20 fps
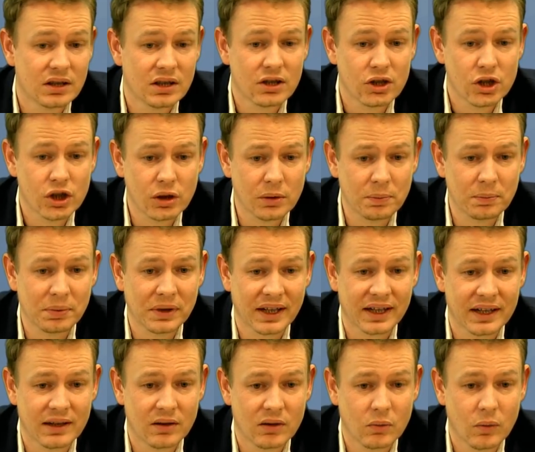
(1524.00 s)
should
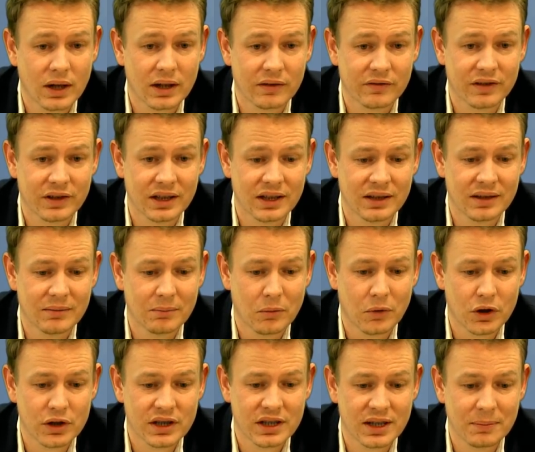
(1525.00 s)
play one of the
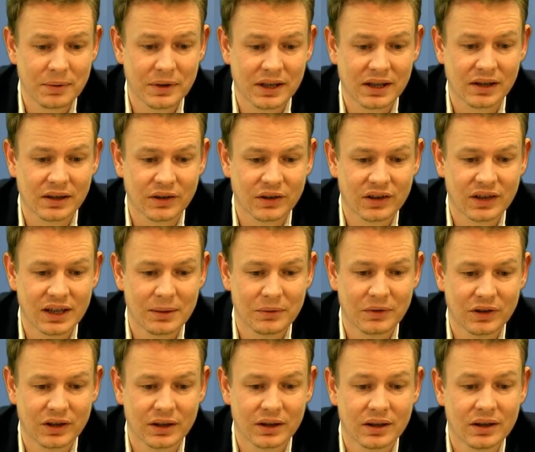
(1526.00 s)
more typical
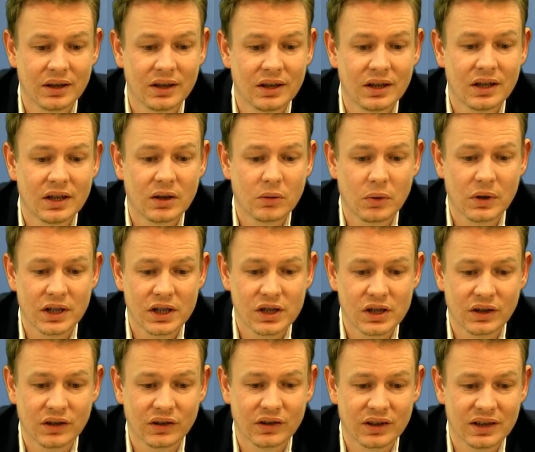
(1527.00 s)
schemes here, which
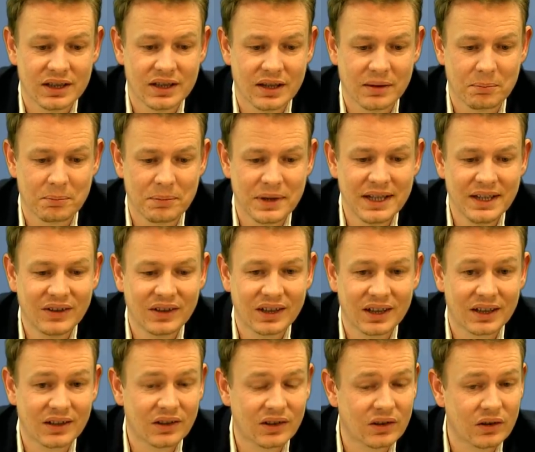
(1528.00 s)
is either
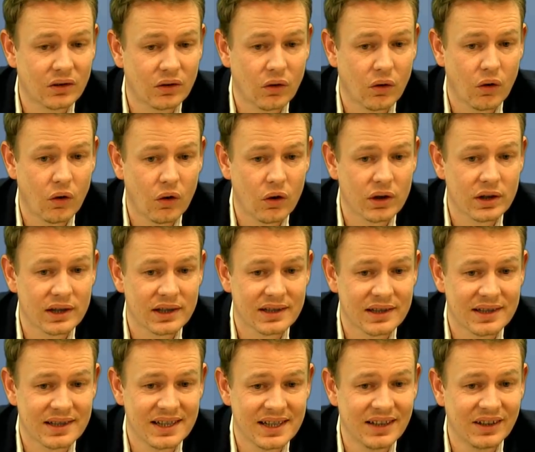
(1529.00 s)
b6 or
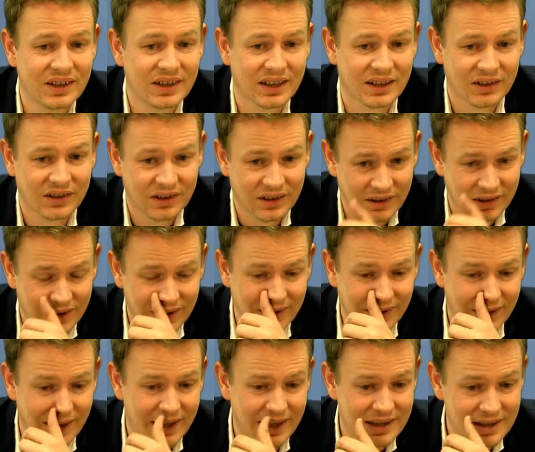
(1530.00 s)
d6.
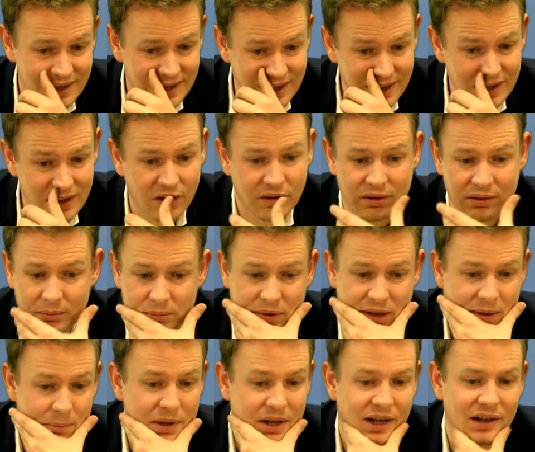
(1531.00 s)
Since I did not
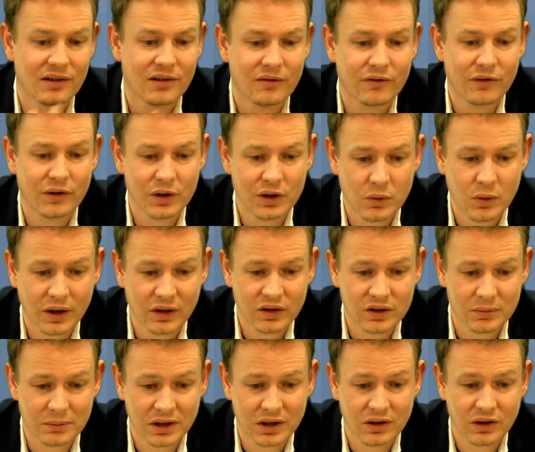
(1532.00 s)
prepare for your
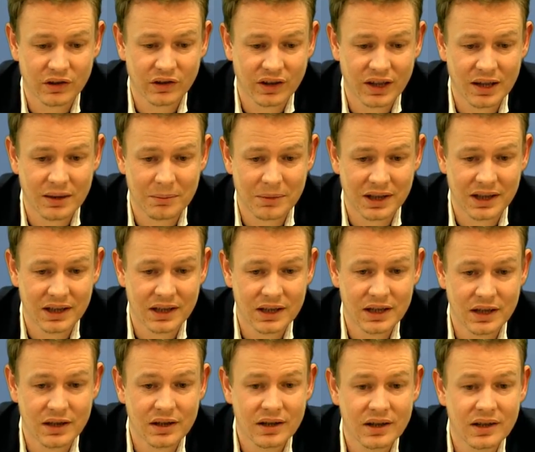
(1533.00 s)
question because I am an
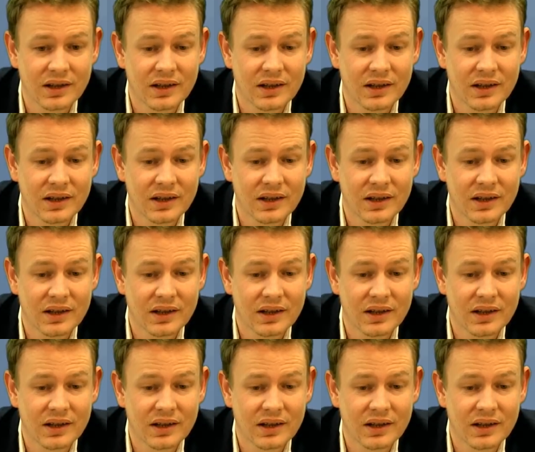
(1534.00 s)
idiot,